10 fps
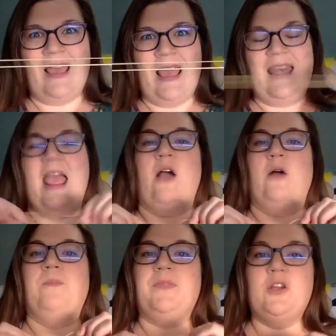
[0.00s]
Now,
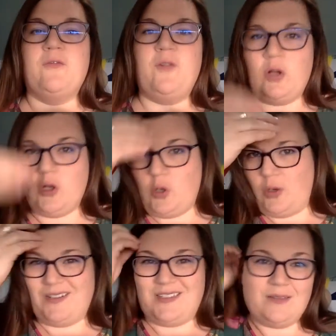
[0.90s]
your vocal
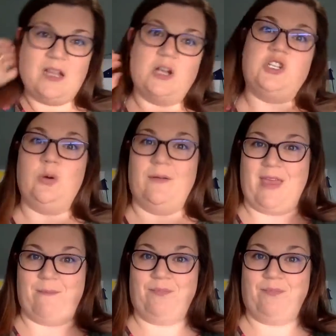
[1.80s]
cords, there are two of them,